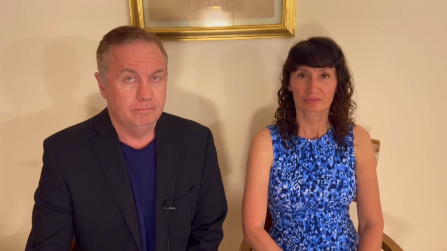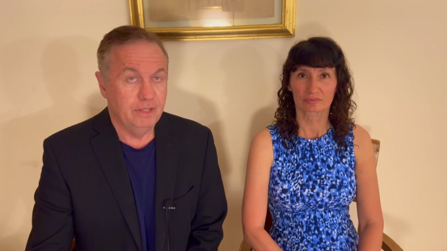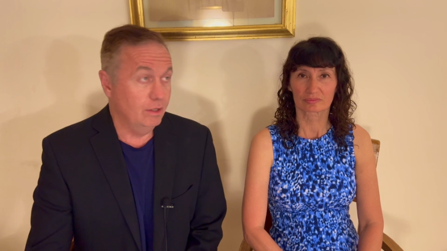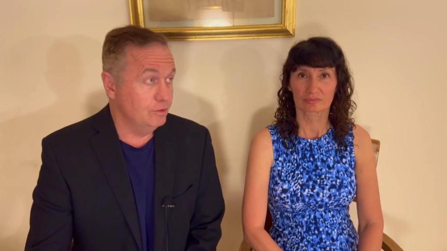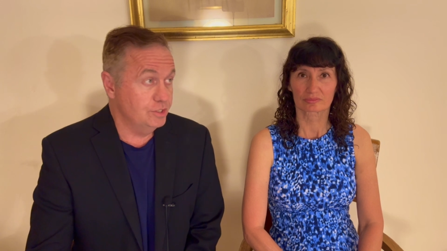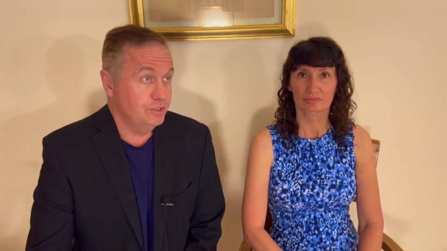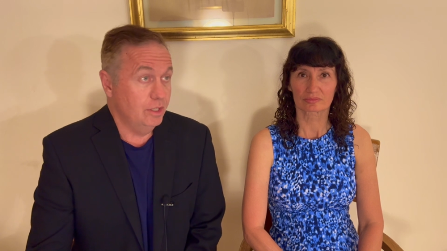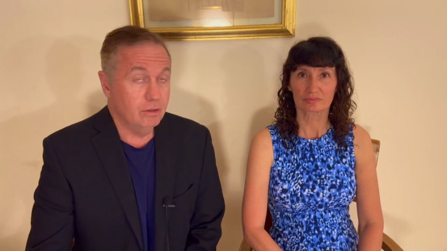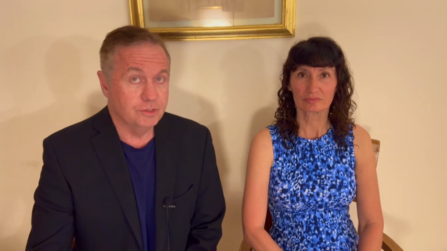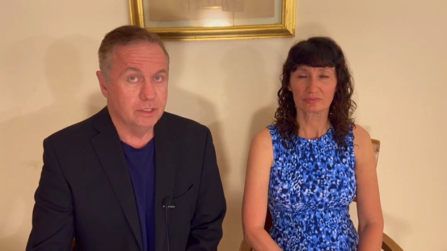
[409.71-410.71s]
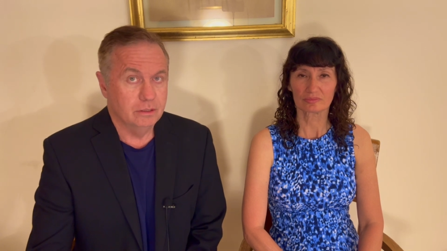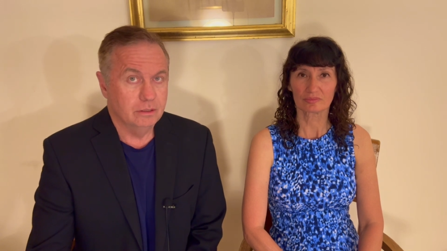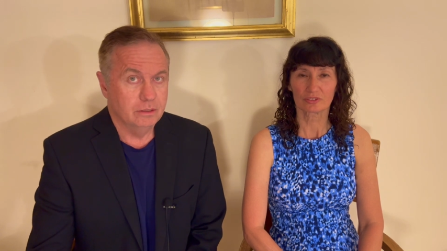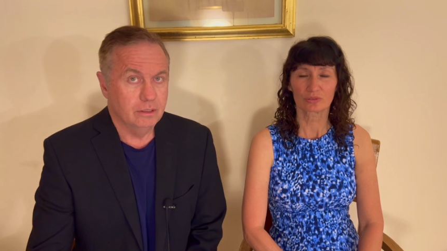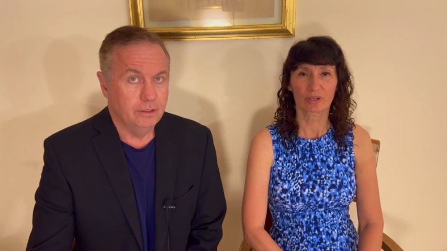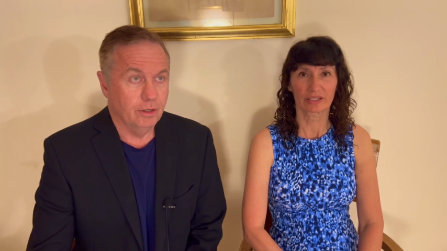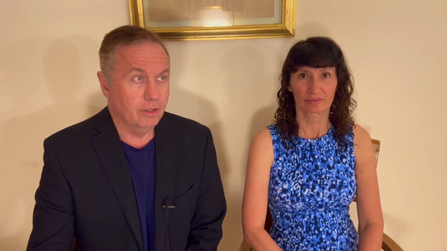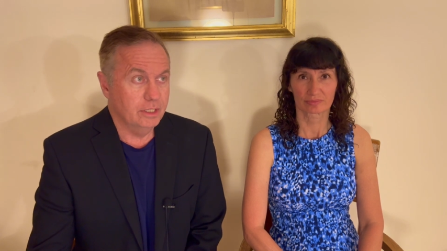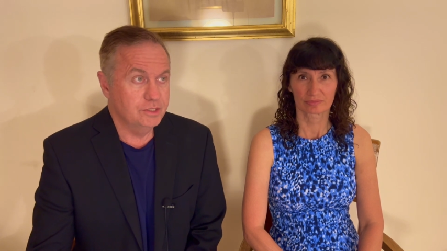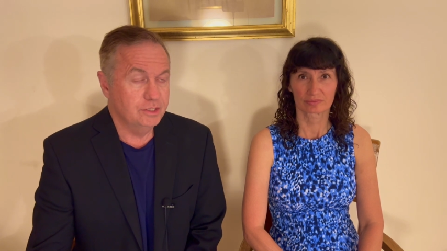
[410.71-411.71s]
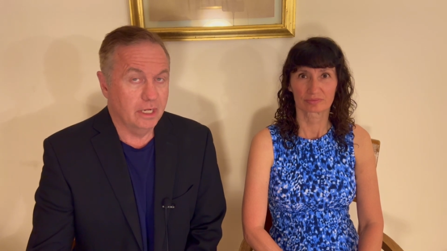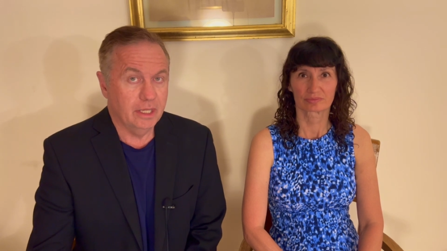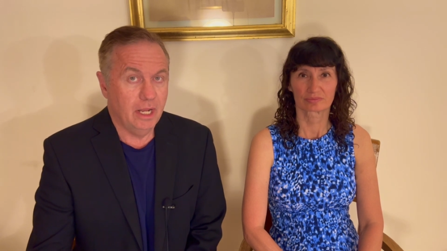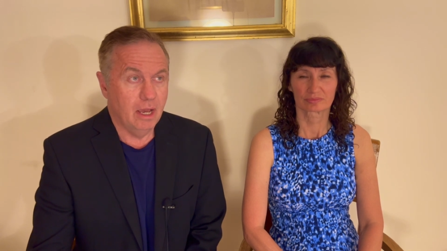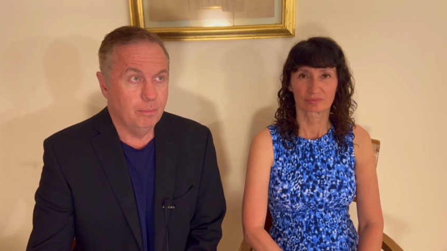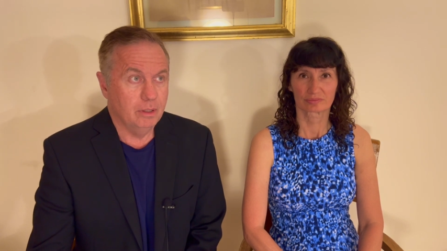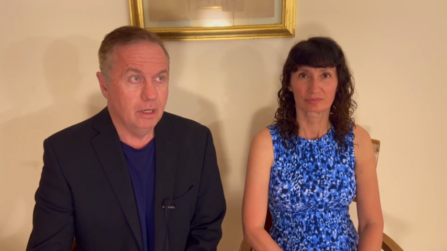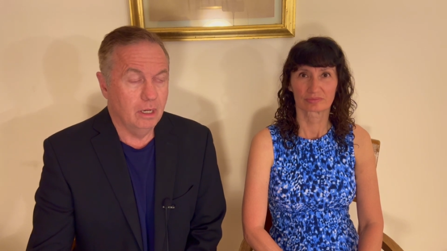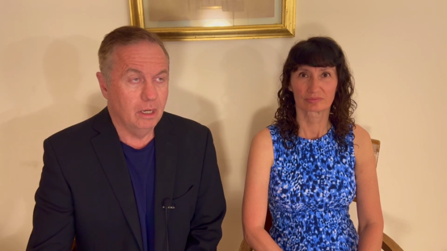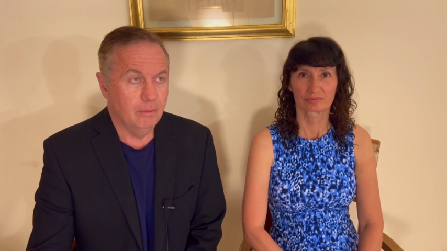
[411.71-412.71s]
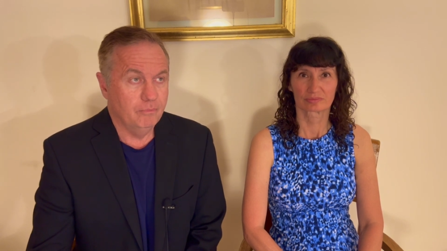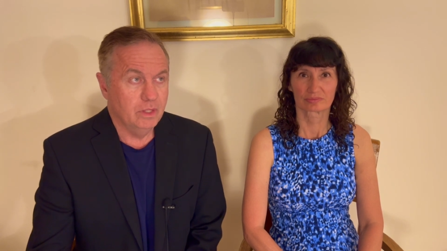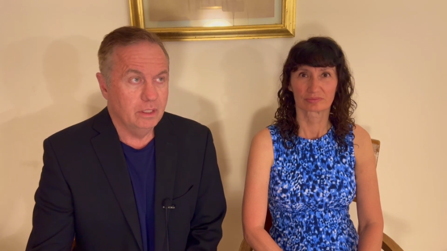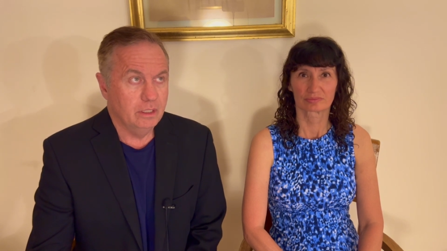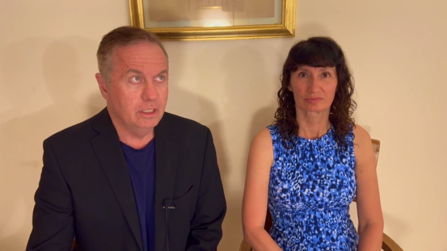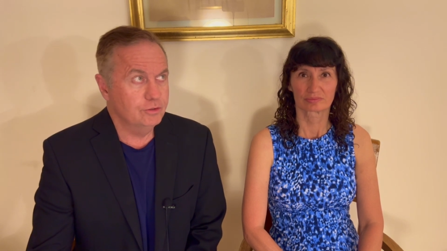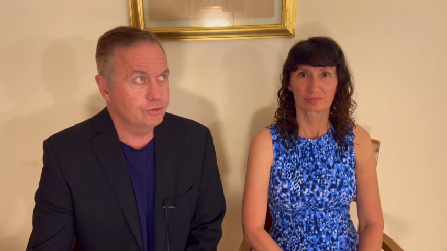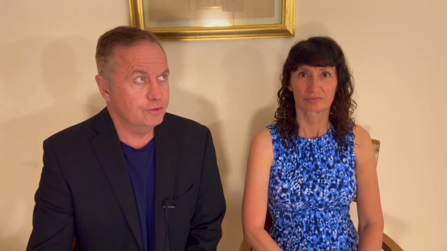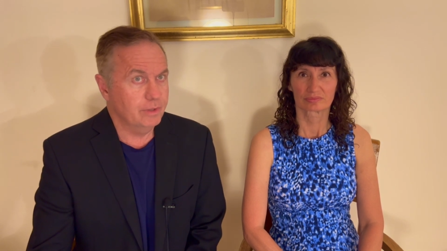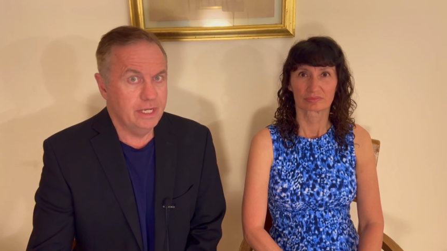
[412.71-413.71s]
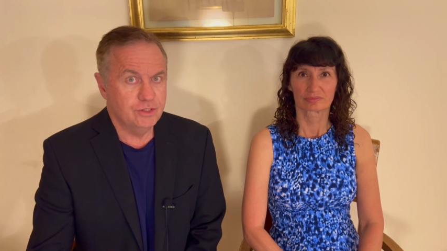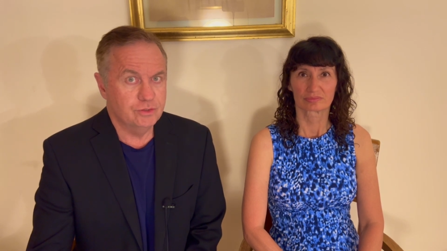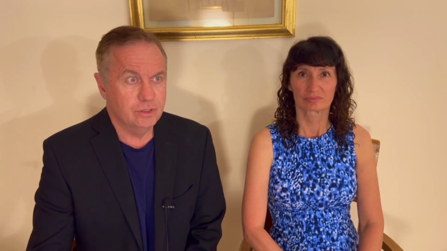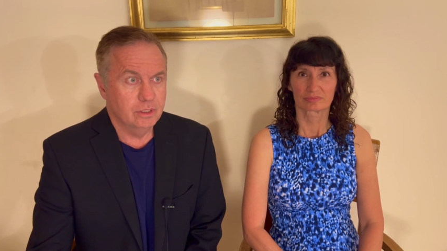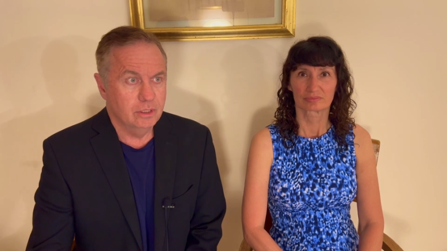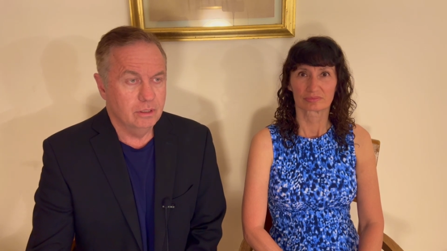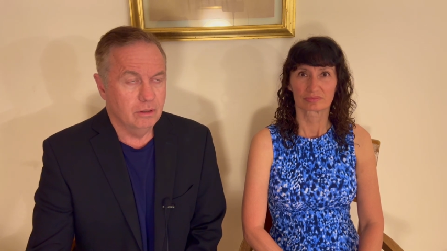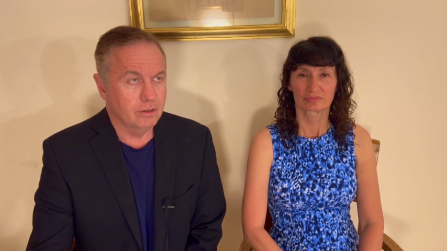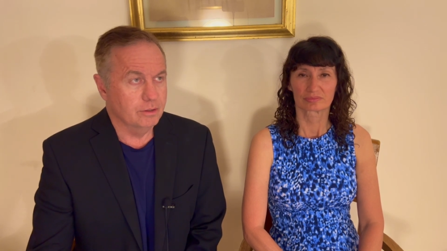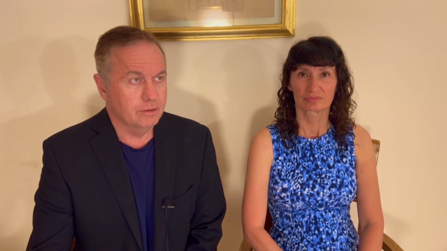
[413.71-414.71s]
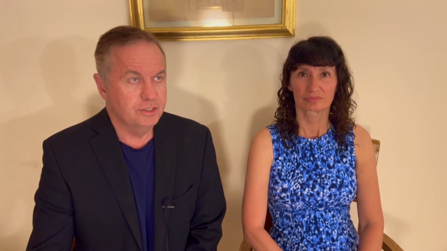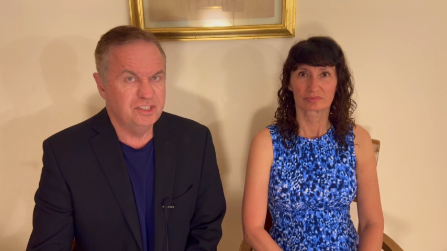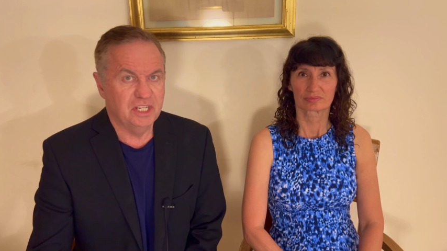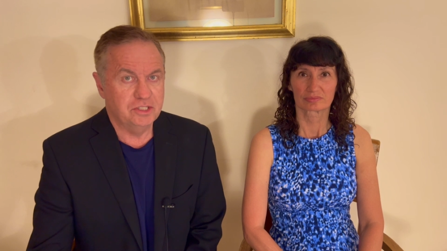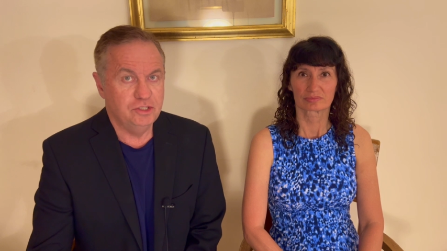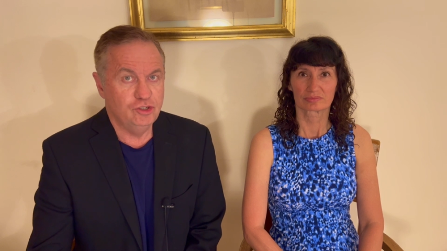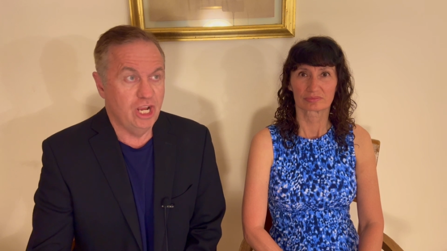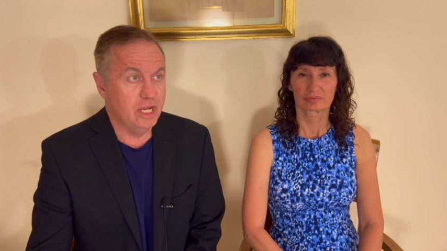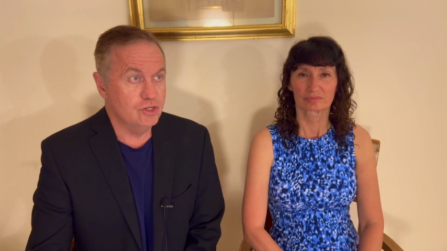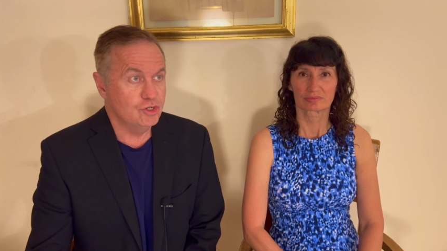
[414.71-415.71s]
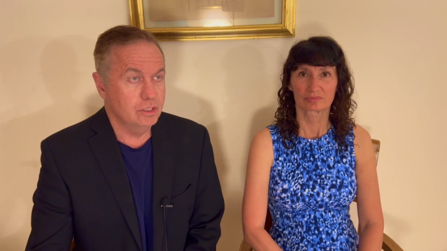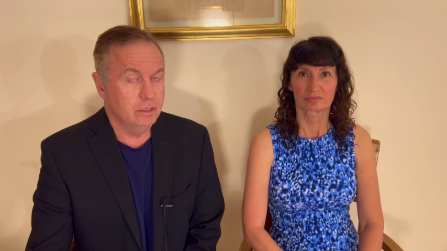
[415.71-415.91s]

Speaker 1: They don't just don't. Right. They're going to suck it up. Um, interest rates are six and change